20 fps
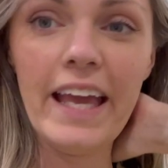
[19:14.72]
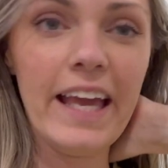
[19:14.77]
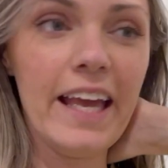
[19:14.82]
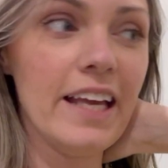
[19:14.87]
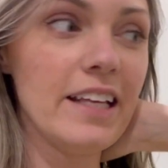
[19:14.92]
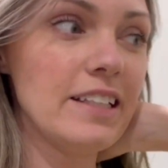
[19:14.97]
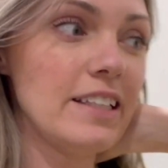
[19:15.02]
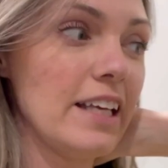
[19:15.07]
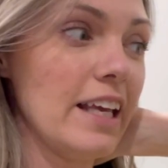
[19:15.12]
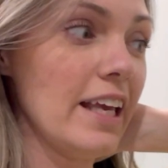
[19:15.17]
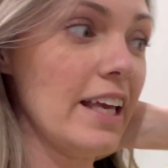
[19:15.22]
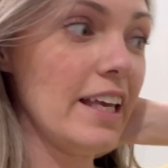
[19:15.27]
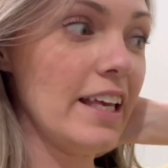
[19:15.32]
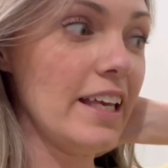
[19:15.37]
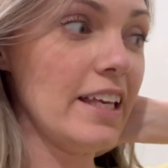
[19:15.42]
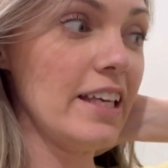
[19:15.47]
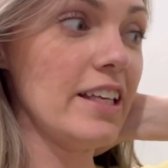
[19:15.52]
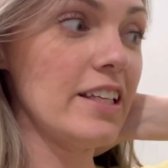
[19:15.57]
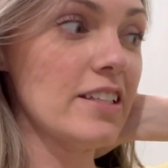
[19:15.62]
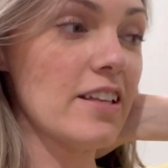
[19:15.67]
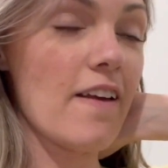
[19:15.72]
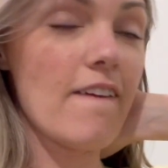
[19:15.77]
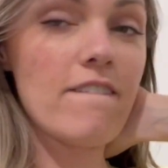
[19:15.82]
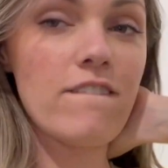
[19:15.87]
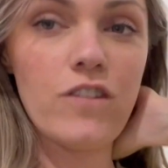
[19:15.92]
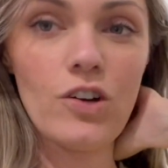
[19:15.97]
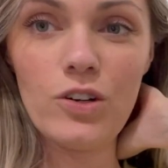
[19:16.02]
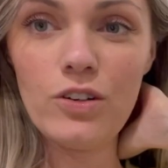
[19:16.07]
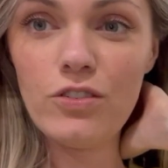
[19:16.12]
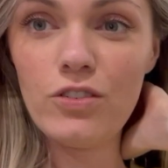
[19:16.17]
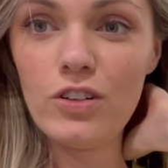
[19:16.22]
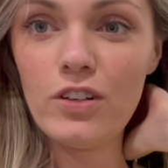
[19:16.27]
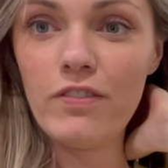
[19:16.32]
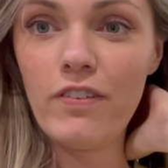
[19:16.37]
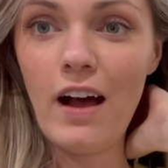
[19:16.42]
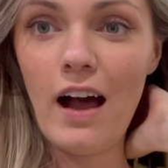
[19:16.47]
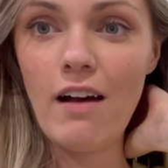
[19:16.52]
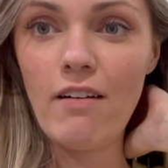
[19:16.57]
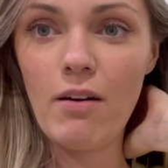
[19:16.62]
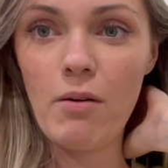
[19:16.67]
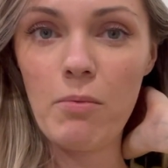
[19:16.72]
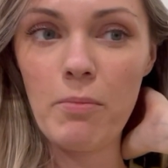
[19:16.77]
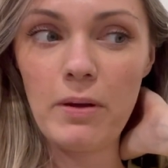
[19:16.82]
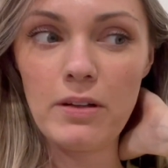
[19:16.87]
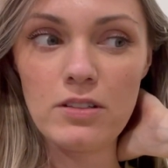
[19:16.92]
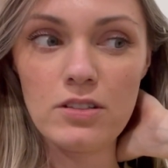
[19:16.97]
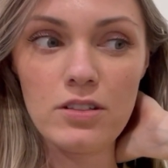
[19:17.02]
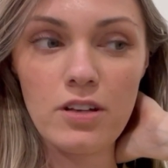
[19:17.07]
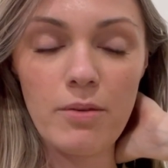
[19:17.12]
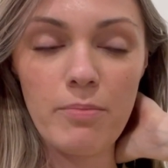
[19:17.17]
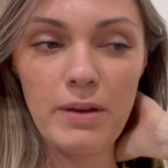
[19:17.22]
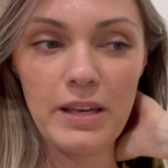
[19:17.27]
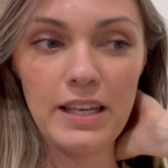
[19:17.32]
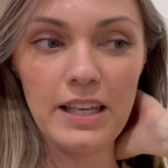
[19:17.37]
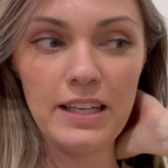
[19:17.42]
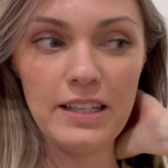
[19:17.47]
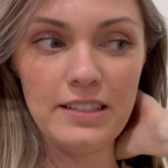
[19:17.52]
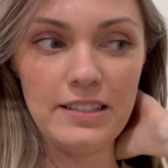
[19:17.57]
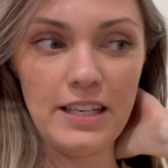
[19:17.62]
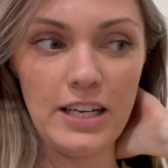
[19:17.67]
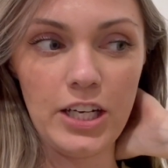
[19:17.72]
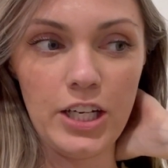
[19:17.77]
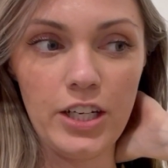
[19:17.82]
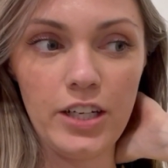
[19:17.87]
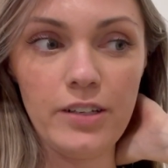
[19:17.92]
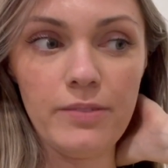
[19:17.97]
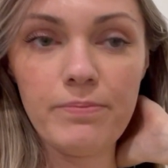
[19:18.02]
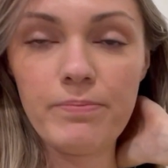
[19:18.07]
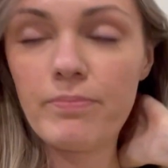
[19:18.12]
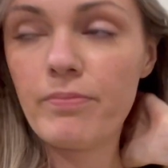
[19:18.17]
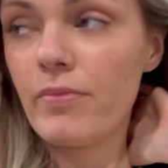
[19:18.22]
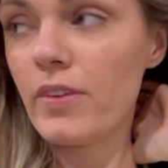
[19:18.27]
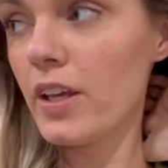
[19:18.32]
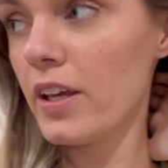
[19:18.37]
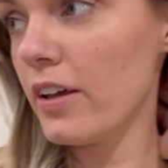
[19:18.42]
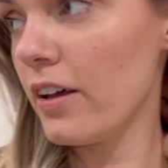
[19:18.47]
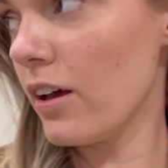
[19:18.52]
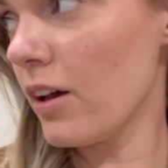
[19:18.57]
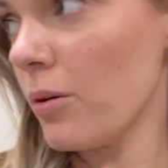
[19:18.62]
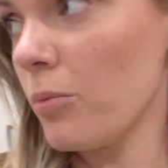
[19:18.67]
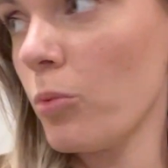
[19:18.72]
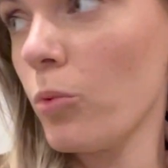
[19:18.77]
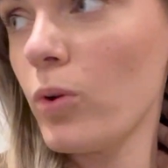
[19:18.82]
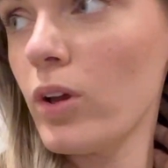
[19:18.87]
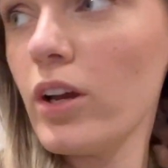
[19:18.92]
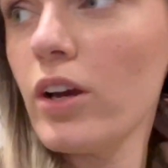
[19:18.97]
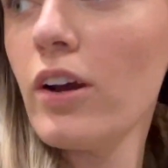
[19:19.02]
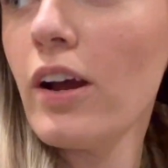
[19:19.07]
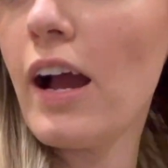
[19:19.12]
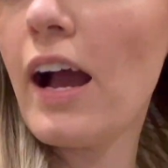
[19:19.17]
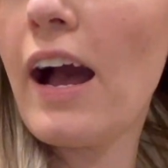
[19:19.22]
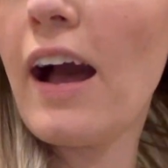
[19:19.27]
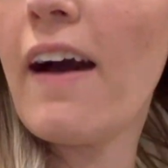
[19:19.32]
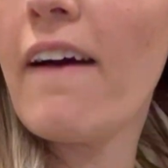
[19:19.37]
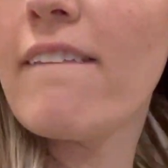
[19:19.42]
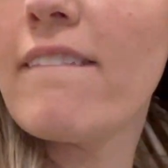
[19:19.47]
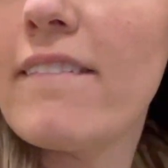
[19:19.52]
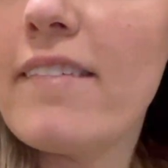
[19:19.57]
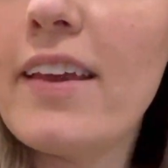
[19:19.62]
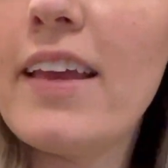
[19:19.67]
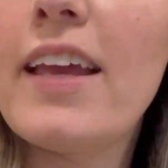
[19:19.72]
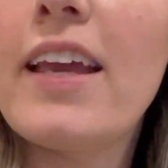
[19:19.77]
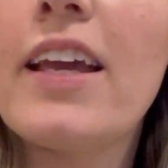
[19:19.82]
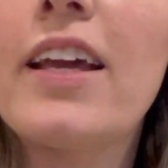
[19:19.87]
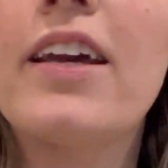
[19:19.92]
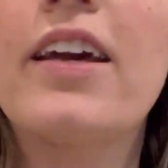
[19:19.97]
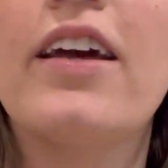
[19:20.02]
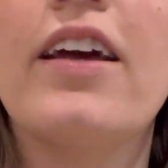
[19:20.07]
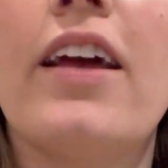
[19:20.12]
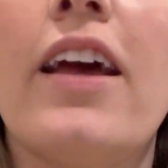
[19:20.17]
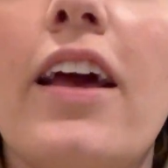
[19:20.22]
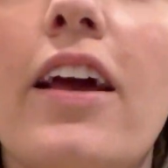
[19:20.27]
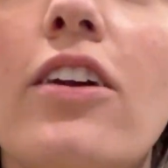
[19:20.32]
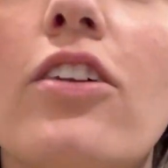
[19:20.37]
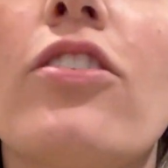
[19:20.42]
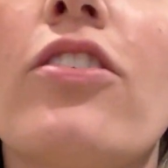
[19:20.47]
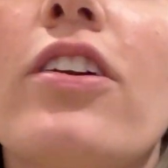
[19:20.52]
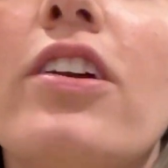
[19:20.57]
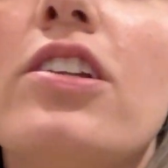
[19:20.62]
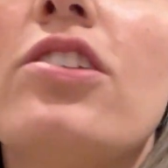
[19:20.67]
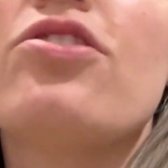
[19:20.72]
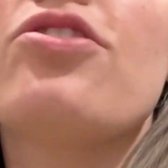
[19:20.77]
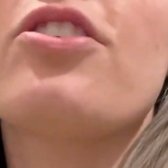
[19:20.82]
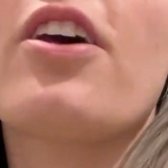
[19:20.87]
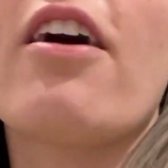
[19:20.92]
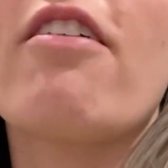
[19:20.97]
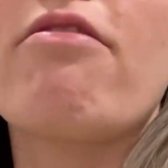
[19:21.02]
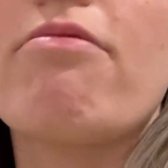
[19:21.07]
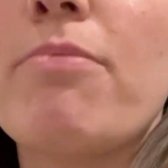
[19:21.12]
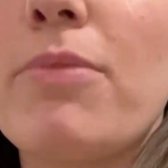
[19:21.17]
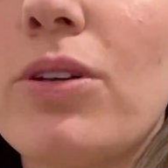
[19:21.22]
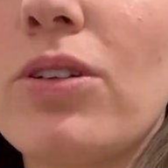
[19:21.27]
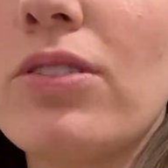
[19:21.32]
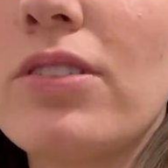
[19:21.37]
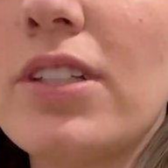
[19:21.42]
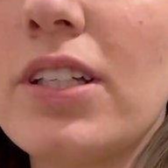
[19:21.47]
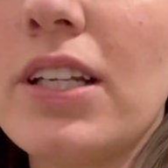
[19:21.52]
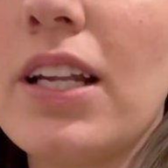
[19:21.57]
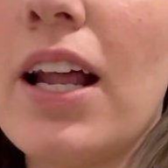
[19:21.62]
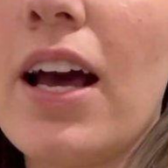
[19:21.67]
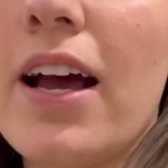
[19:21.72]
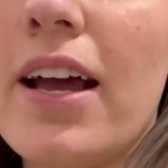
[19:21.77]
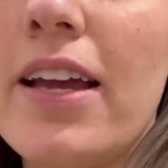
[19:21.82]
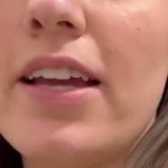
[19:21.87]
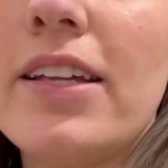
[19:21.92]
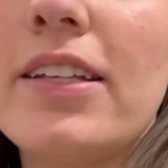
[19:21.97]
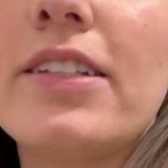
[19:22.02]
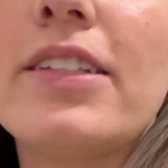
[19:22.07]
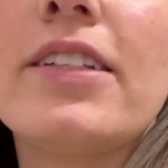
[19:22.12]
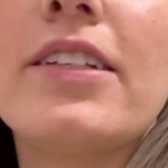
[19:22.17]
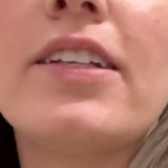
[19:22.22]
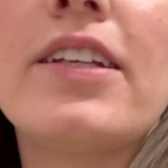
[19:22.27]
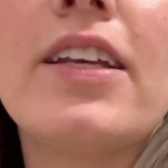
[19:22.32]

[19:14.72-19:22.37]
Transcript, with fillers: It is four forty-five. I'm about to start making dinner. Um, we are having a Green Chef meal tonight.